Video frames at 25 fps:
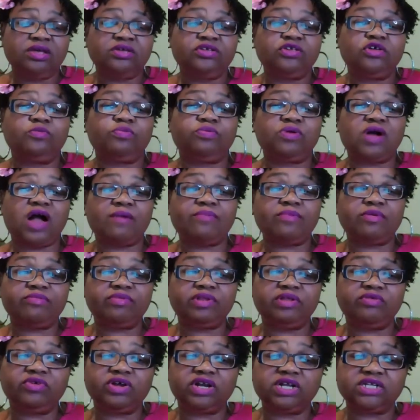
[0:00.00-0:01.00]
you
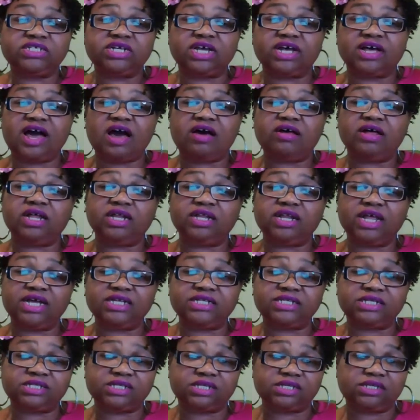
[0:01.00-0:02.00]
probably want to check out
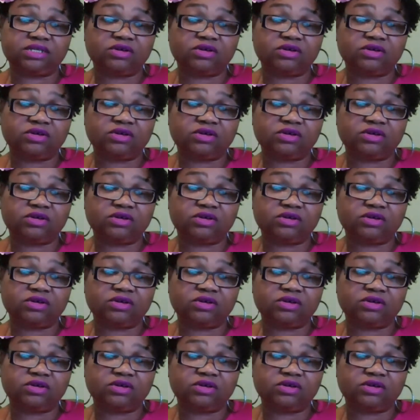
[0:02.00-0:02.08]
Alexis's